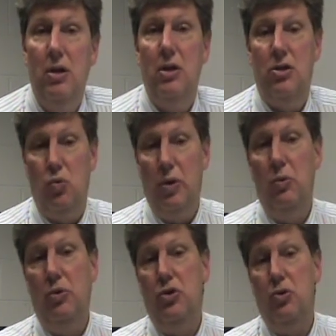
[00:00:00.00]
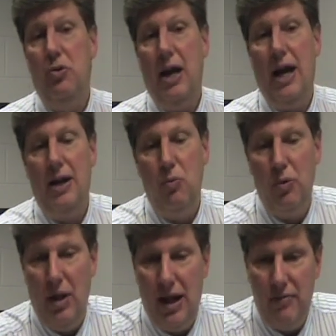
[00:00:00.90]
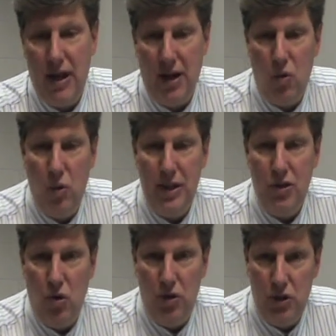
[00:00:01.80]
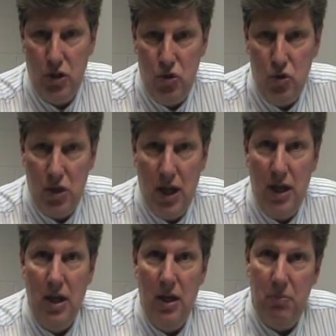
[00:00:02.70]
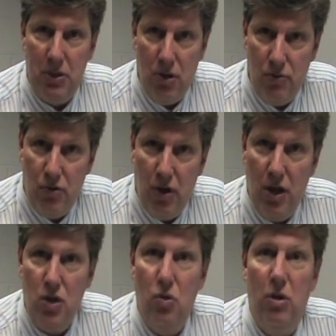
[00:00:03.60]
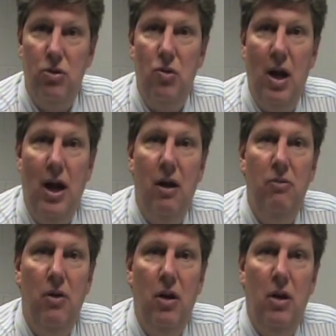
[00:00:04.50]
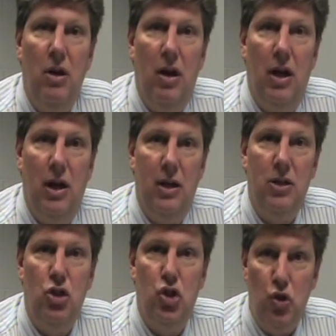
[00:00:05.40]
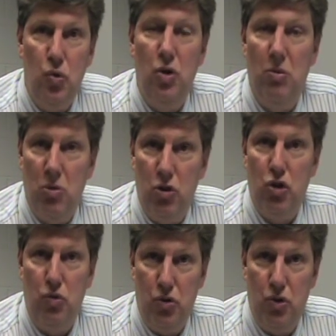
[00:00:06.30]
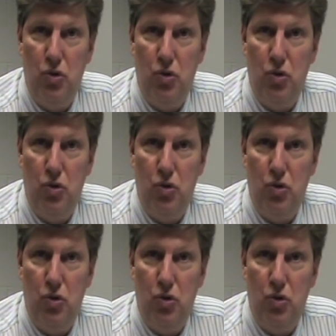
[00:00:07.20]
So we will do that. We will have that quiz on Tuesday, but don't forget you also have 2 commercials due.